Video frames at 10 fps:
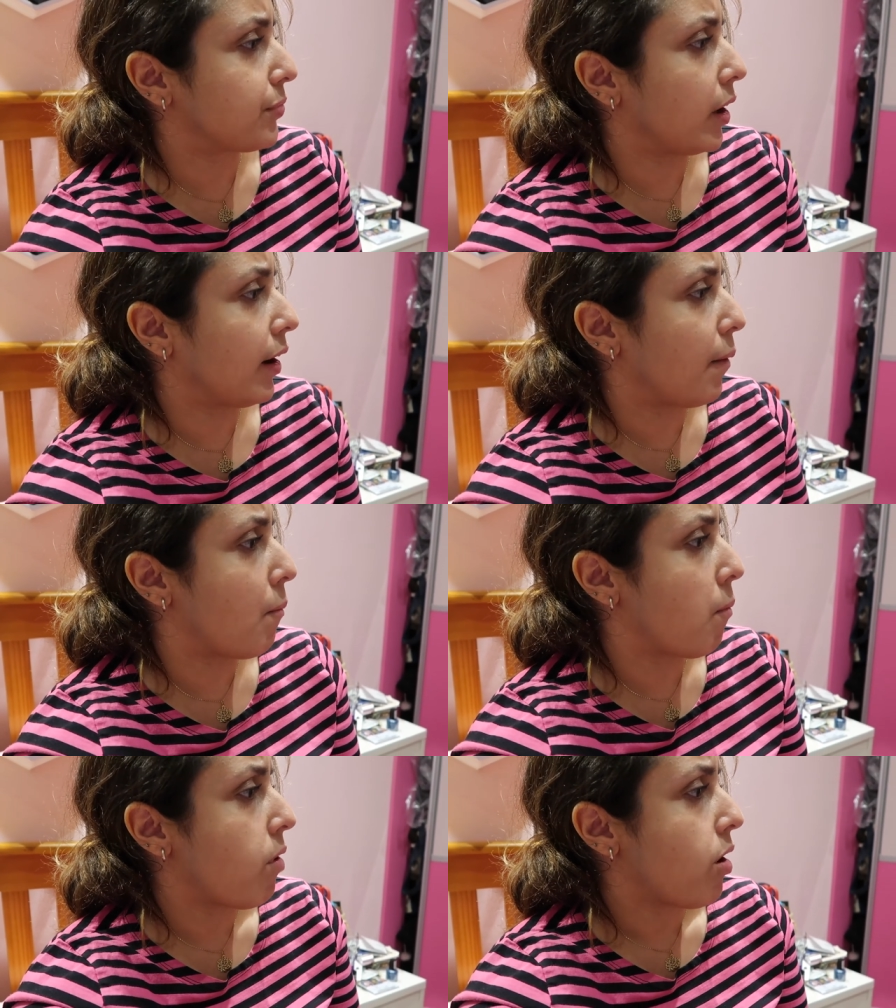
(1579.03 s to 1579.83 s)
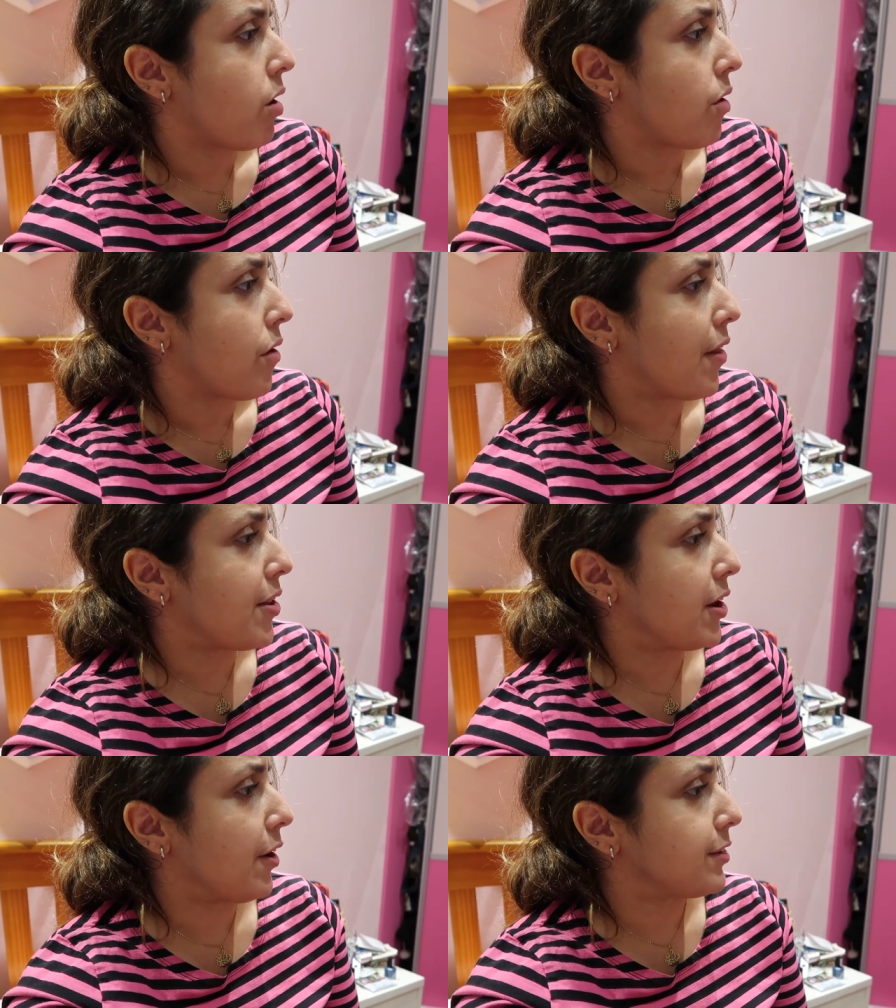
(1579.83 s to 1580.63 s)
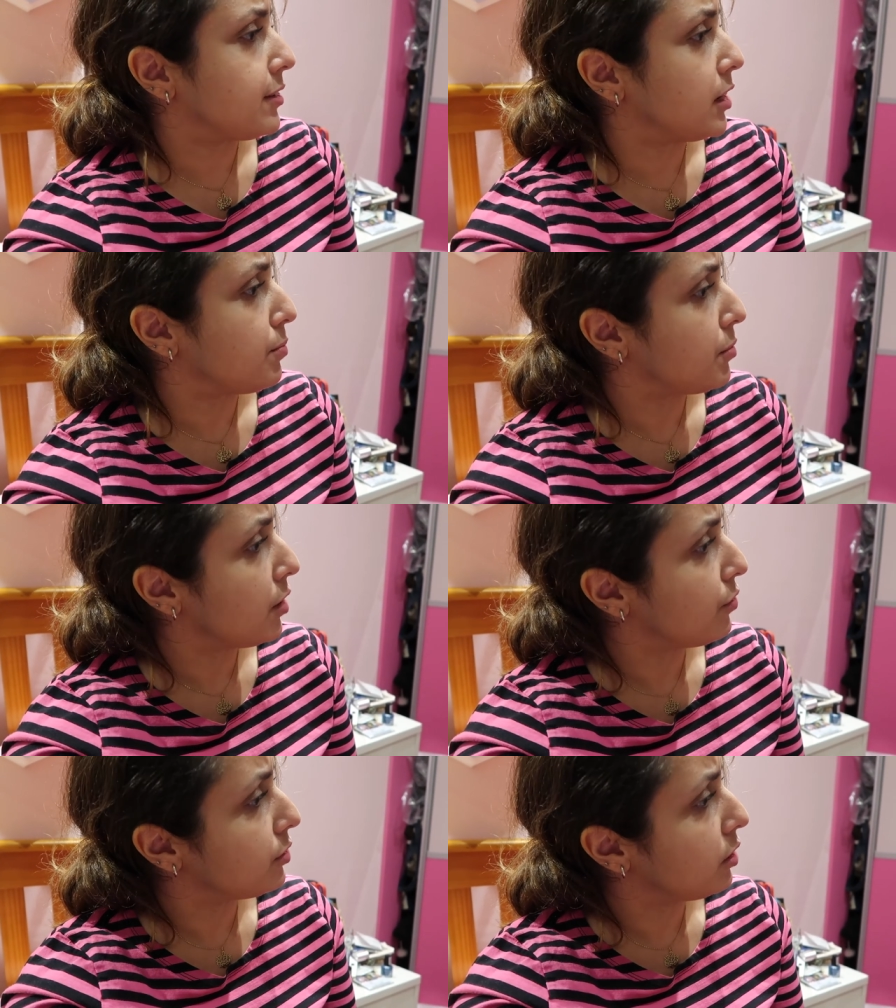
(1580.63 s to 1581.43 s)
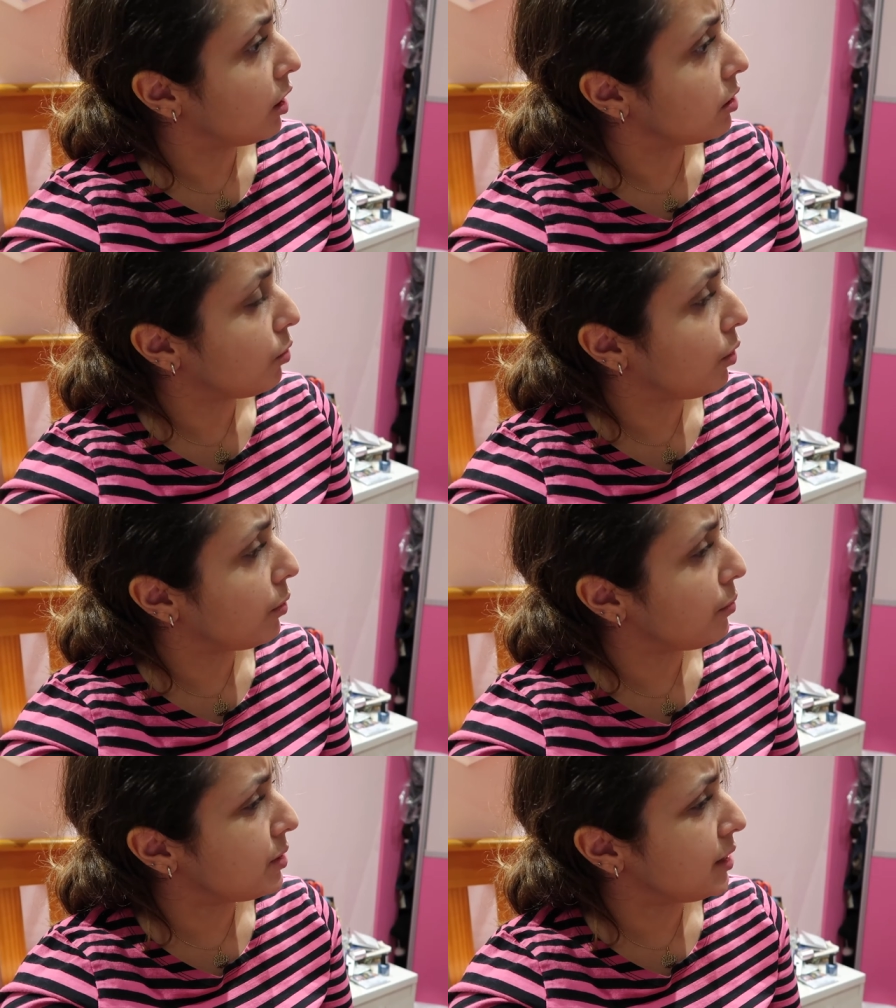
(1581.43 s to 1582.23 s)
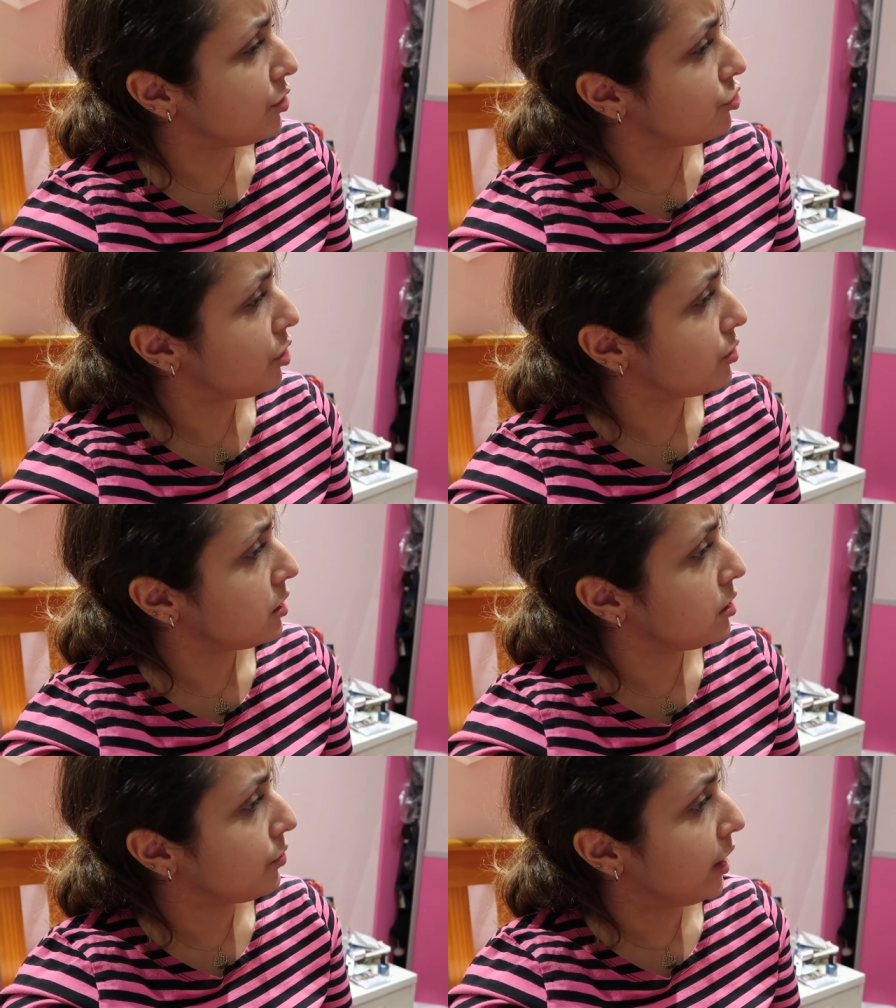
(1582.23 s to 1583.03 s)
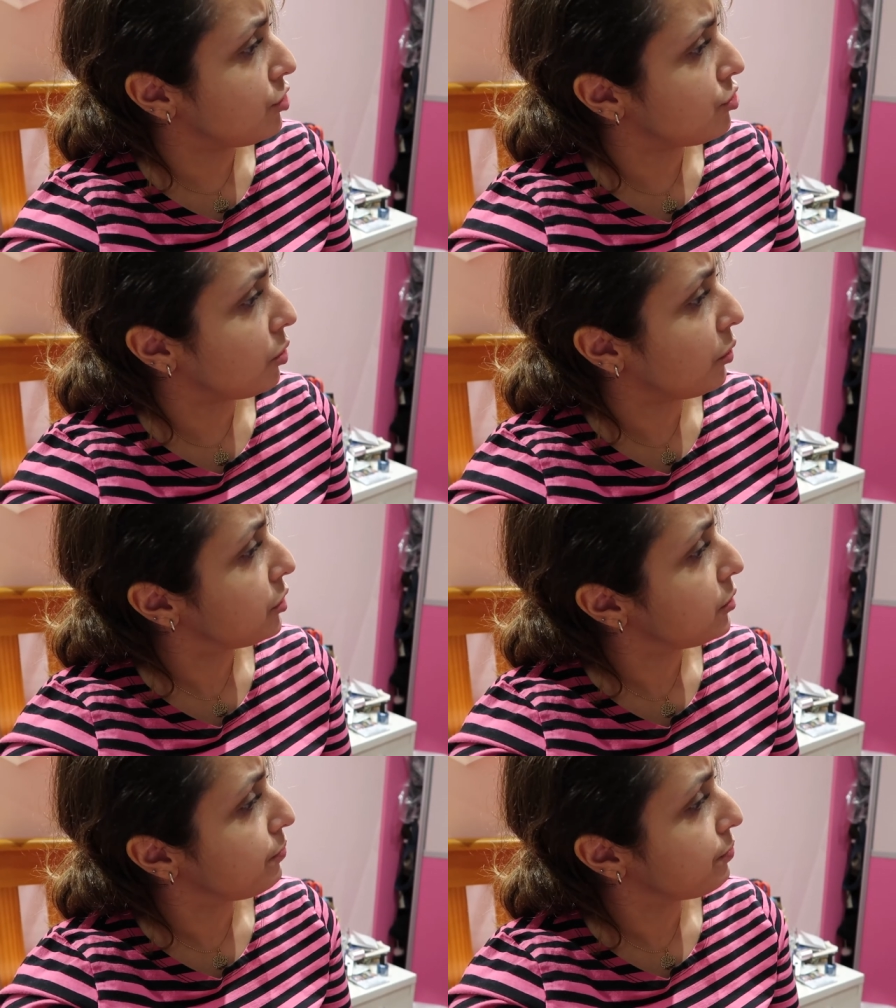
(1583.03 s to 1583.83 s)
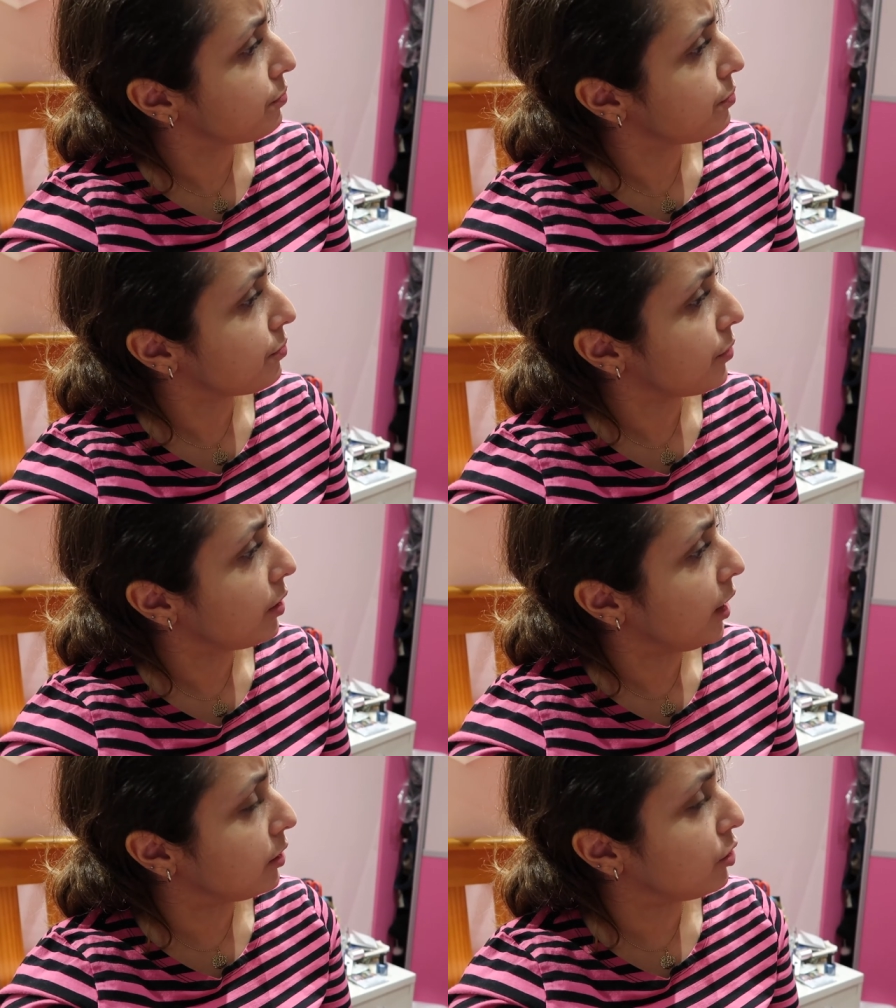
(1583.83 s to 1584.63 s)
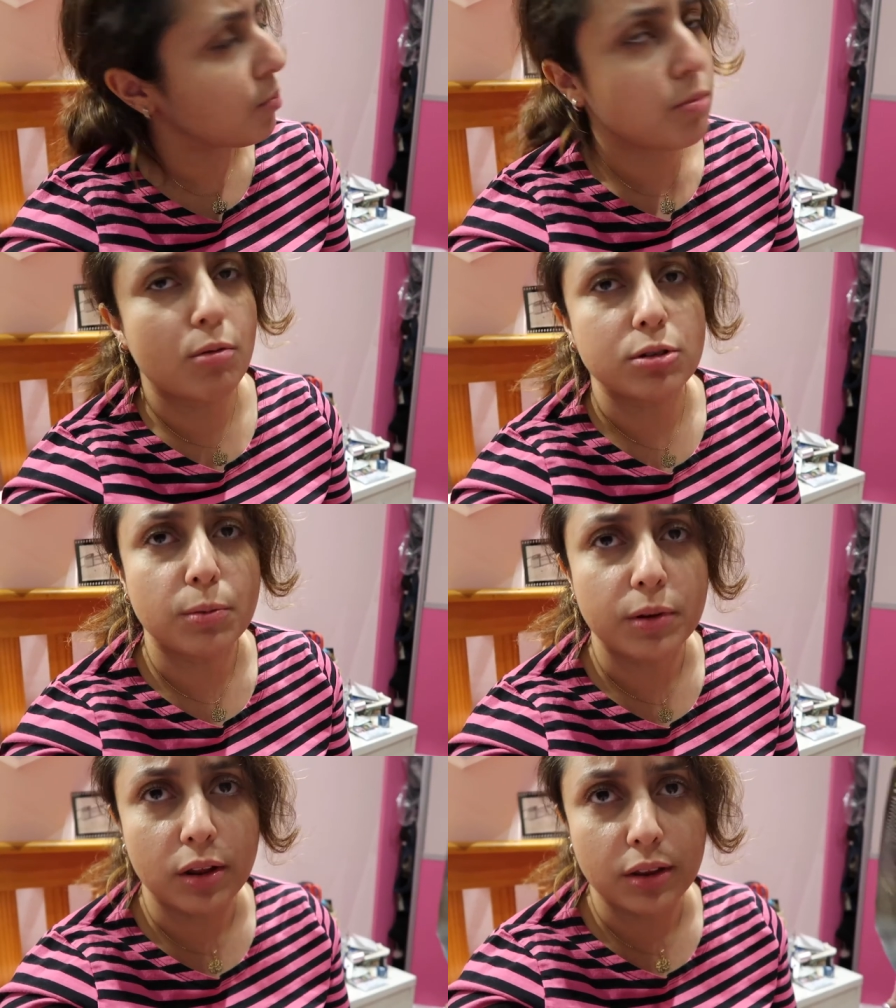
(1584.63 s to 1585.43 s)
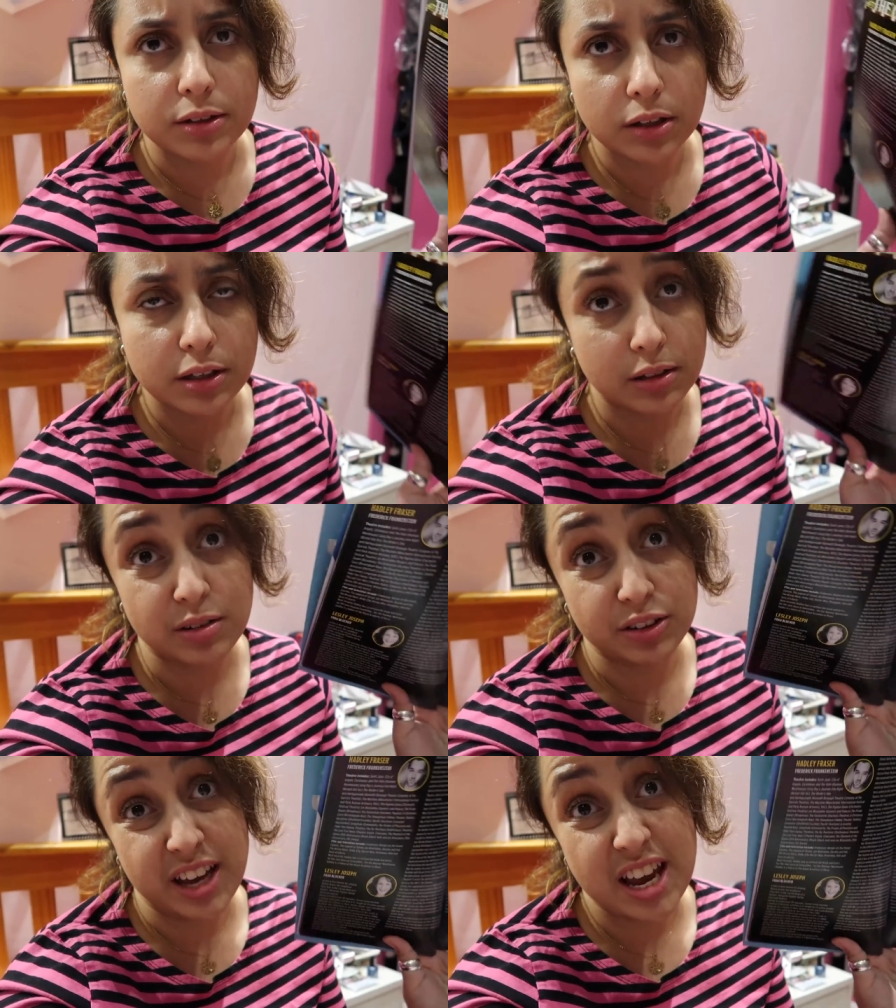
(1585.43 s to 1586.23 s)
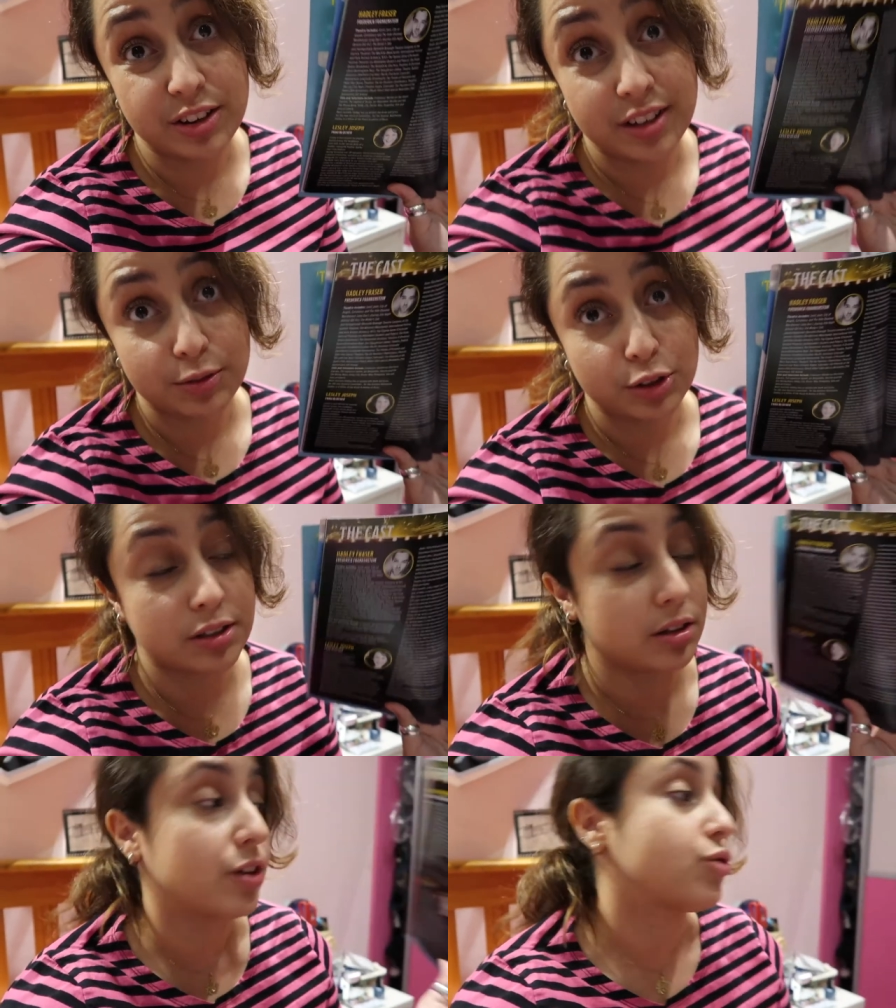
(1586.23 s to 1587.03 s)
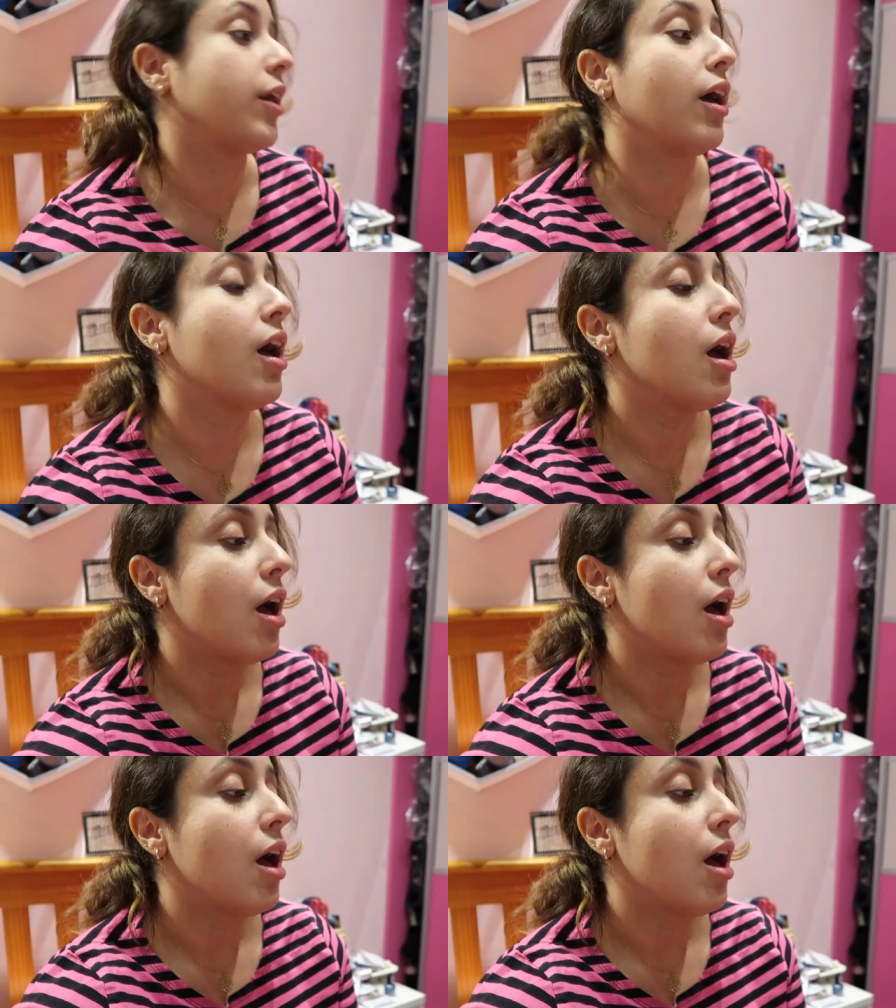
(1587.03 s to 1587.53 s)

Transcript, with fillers: I think the last thing he might have done, well, St. John's City of Angels at the Donmar was probably one of those, on here it says was his last credit.